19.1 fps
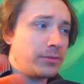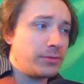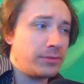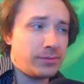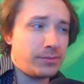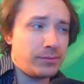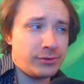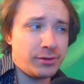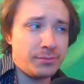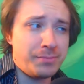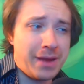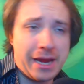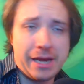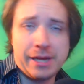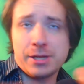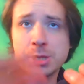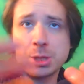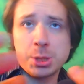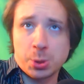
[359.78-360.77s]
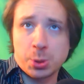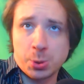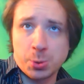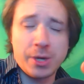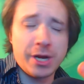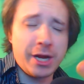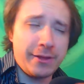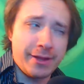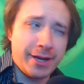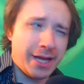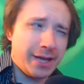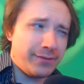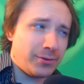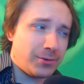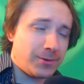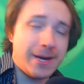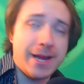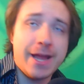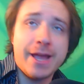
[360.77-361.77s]
debate tree that I've
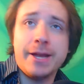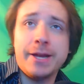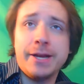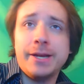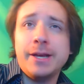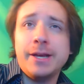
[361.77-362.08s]
created